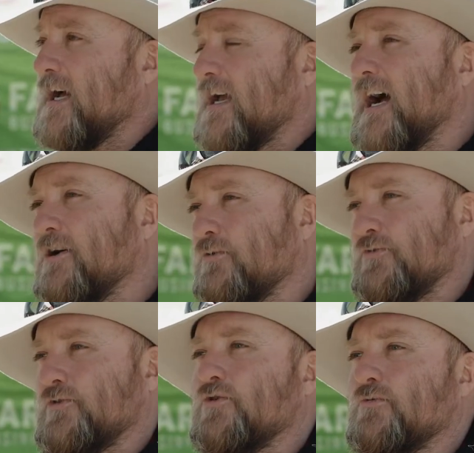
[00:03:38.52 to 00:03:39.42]
A
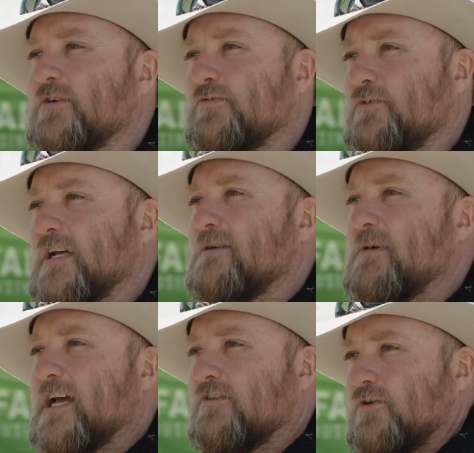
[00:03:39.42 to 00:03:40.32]
hailstorm is really
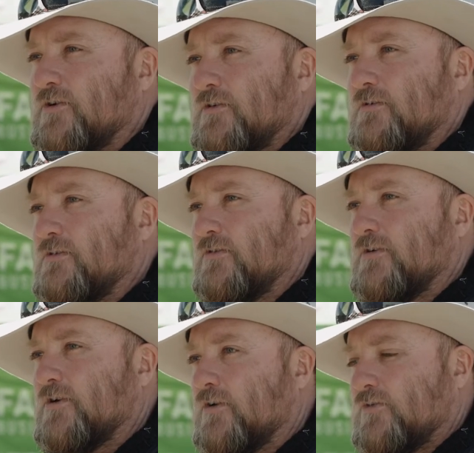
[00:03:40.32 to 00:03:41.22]
bad too, because
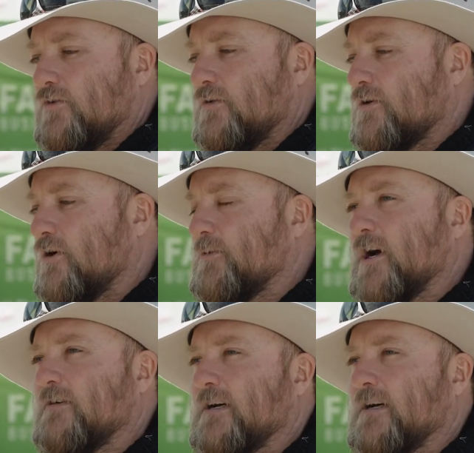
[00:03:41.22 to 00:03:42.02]
it knocks all the crop over.